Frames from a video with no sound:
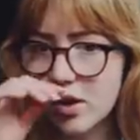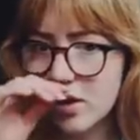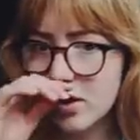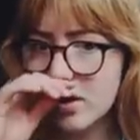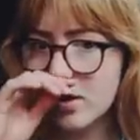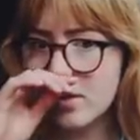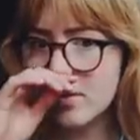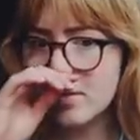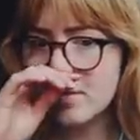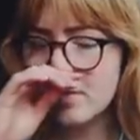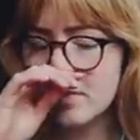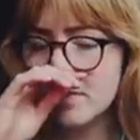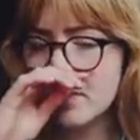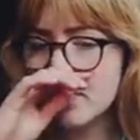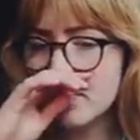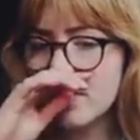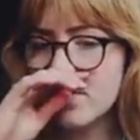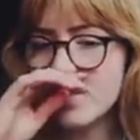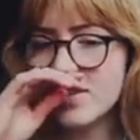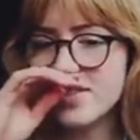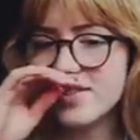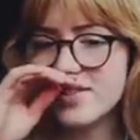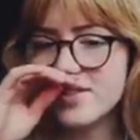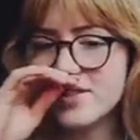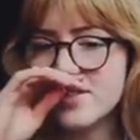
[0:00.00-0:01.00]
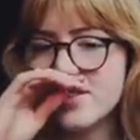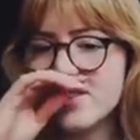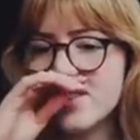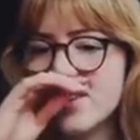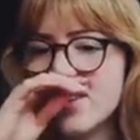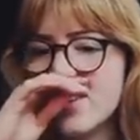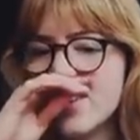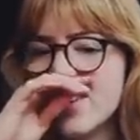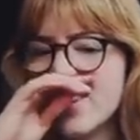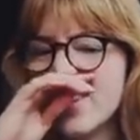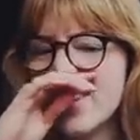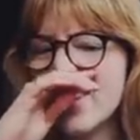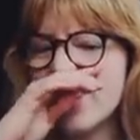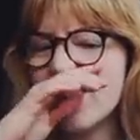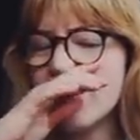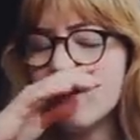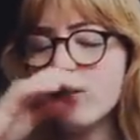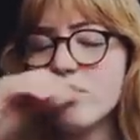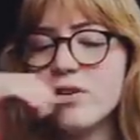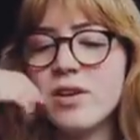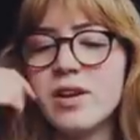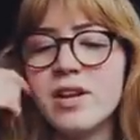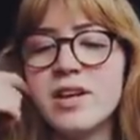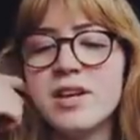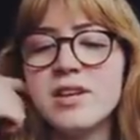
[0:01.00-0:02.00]
um this the
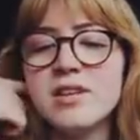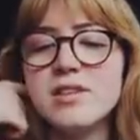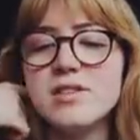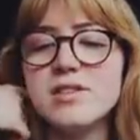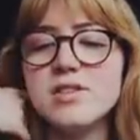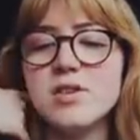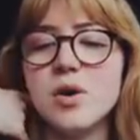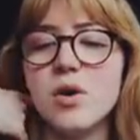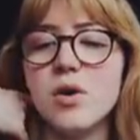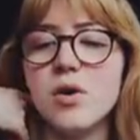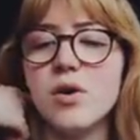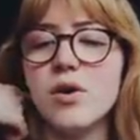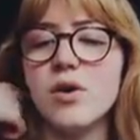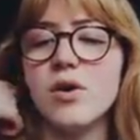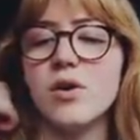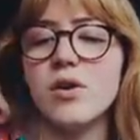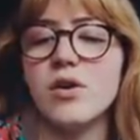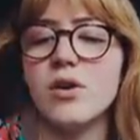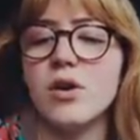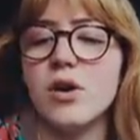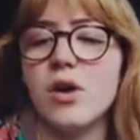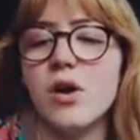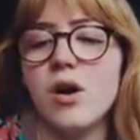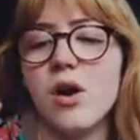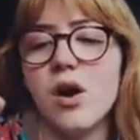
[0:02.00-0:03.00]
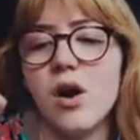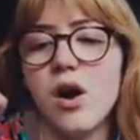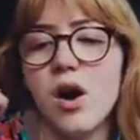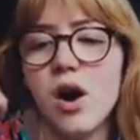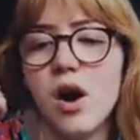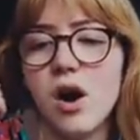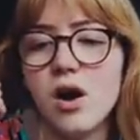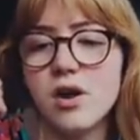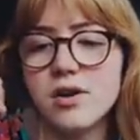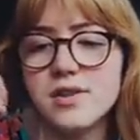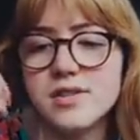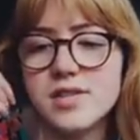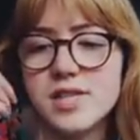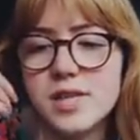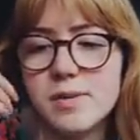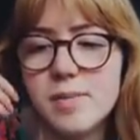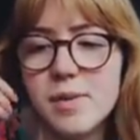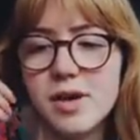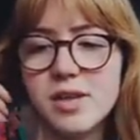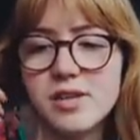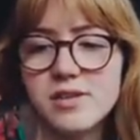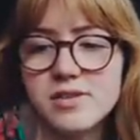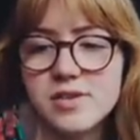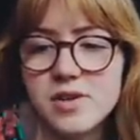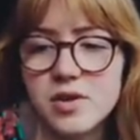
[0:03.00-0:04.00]
ingredients are
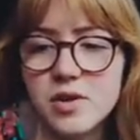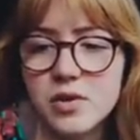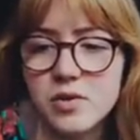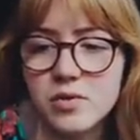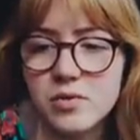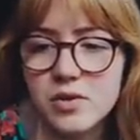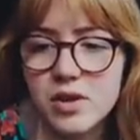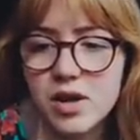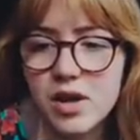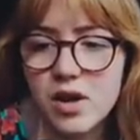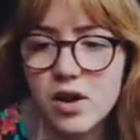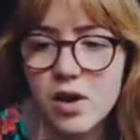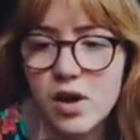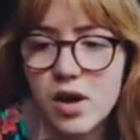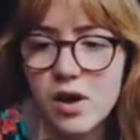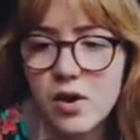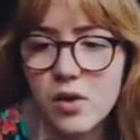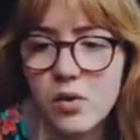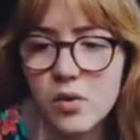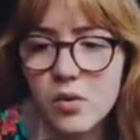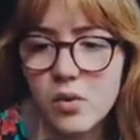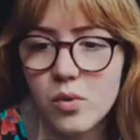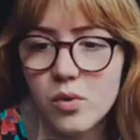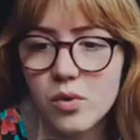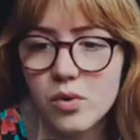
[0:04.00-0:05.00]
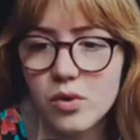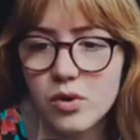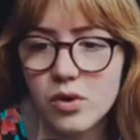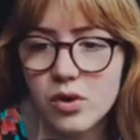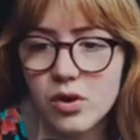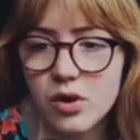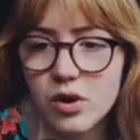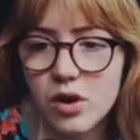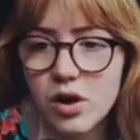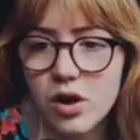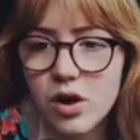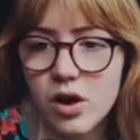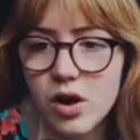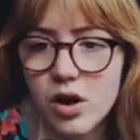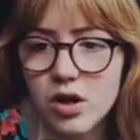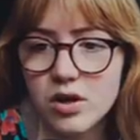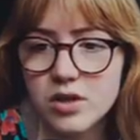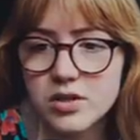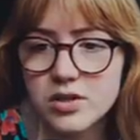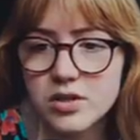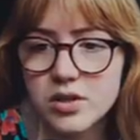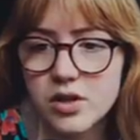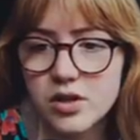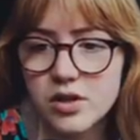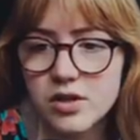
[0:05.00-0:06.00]
oxybenzone or
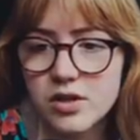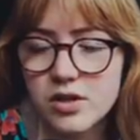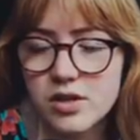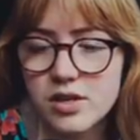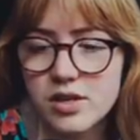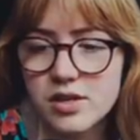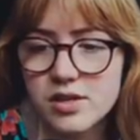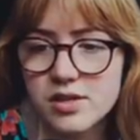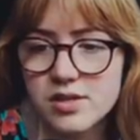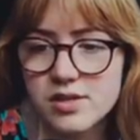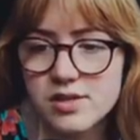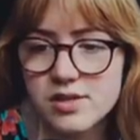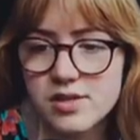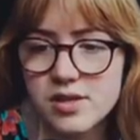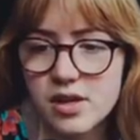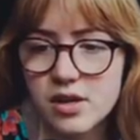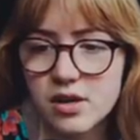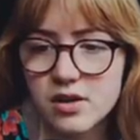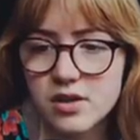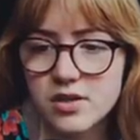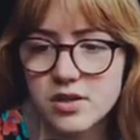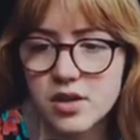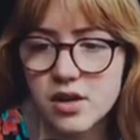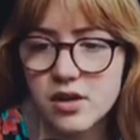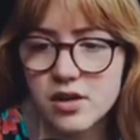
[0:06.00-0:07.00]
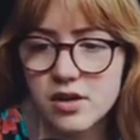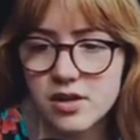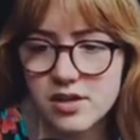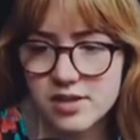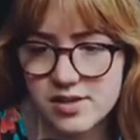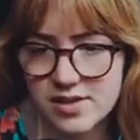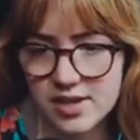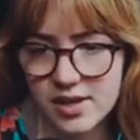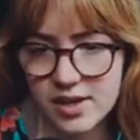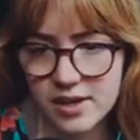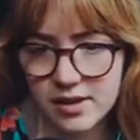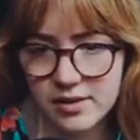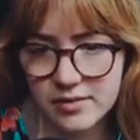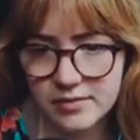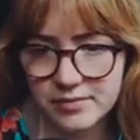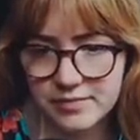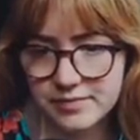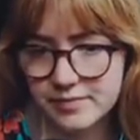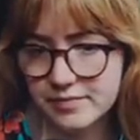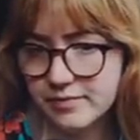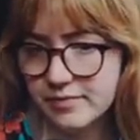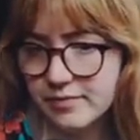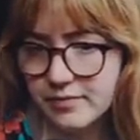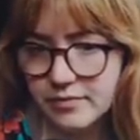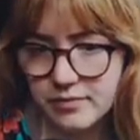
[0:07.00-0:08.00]
octonix octonoxate.
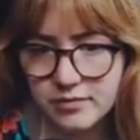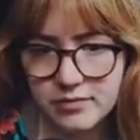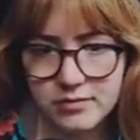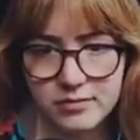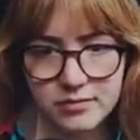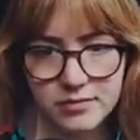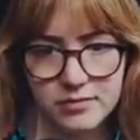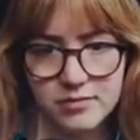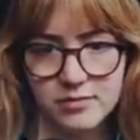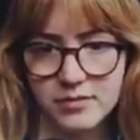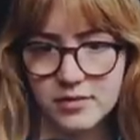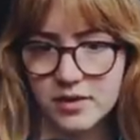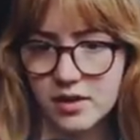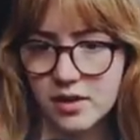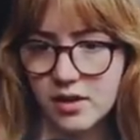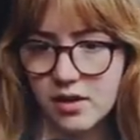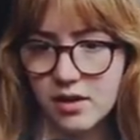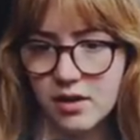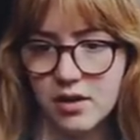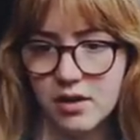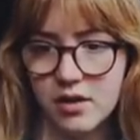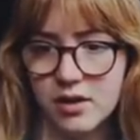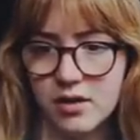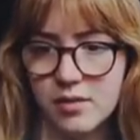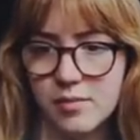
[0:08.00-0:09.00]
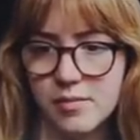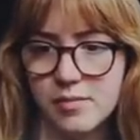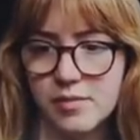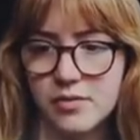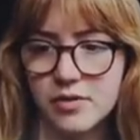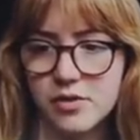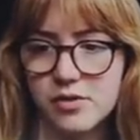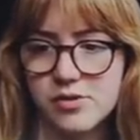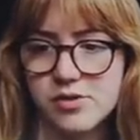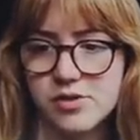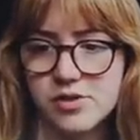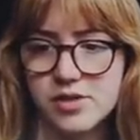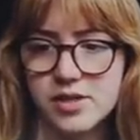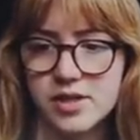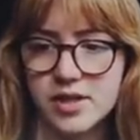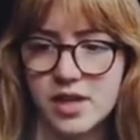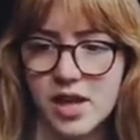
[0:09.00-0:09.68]
Um those are the